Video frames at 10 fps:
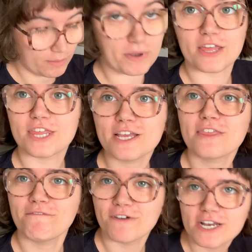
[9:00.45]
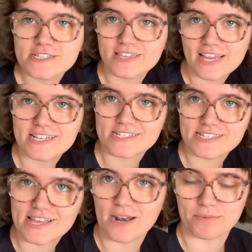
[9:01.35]
but I think the first thing is to
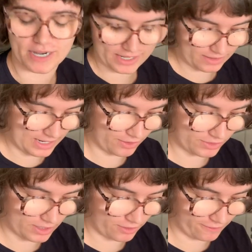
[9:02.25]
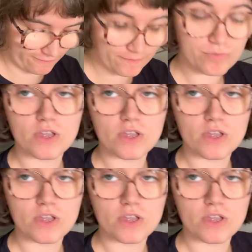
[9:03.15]
celebrate, hang on, turn it off.